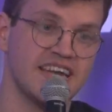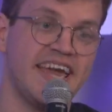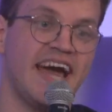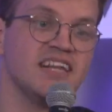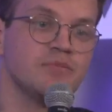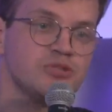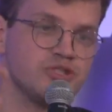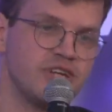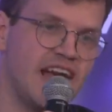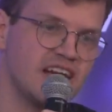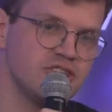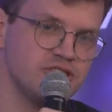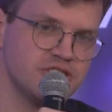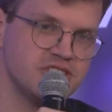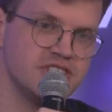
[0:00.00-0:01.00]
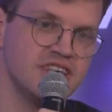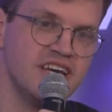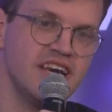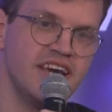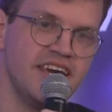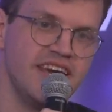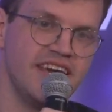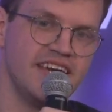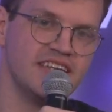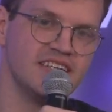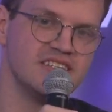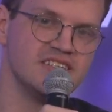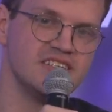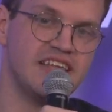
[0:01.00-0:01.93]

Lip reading: Account abstraction is